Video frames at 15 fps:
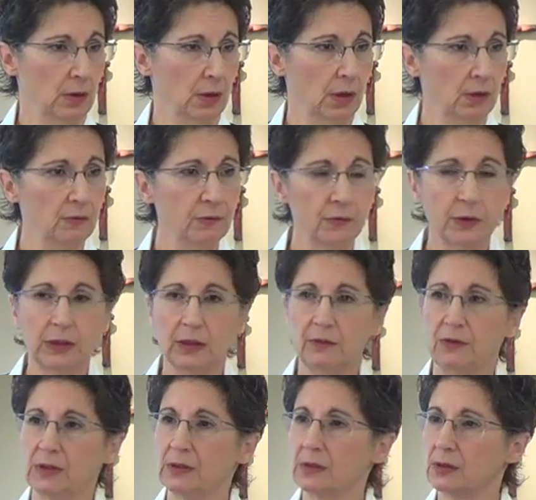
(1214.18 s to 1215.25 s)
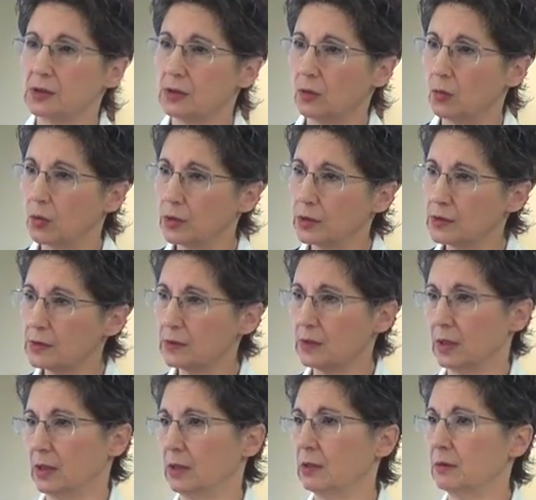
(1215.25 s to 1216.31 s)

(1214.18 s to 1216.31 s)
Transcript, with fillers: Unforgiveness is the worst thing